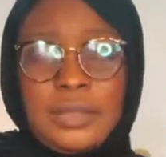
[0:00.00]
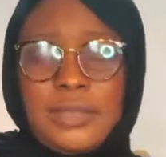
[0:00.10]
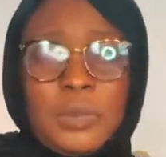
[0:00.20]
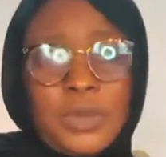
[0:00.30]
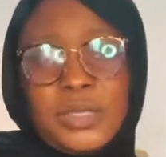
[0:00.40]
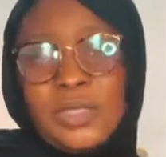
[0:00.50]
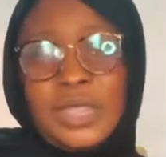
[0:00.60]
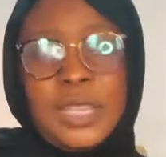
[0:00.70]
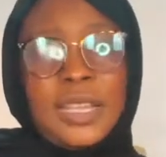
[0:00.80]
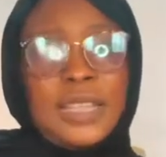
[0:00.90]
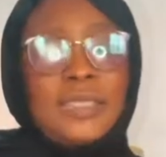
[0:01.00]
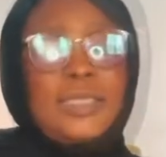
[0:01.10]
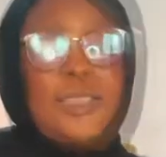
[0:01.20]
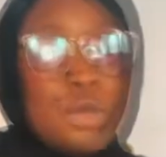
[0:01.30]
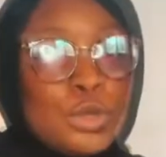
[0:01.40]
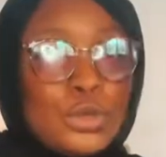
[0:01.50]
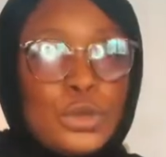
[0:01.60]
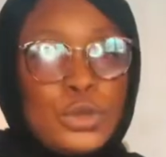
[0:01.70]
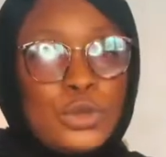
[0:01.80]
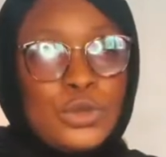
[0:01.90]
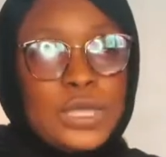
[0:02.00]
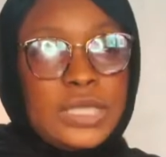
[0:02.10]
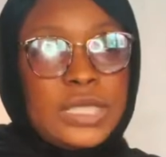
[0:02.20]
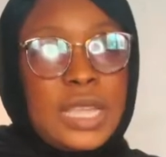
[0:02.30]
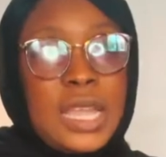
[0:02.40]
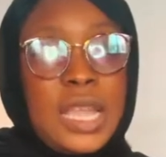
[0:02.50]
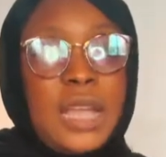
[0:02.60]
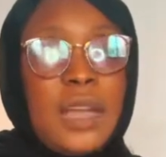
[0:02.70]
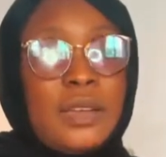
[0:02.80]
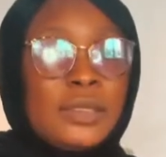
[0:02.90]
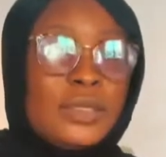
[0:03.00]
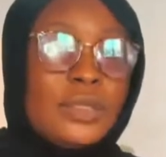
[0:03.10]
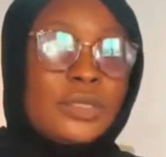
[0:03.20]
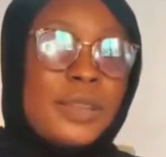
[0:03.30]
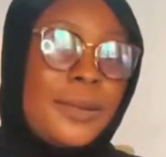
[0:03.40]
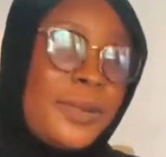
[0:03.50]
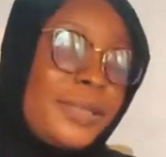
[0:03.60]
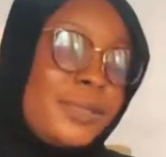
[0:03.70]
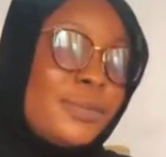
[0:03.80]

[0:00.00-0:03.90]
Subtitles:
Support your guy, guys, almost 200 subscribers.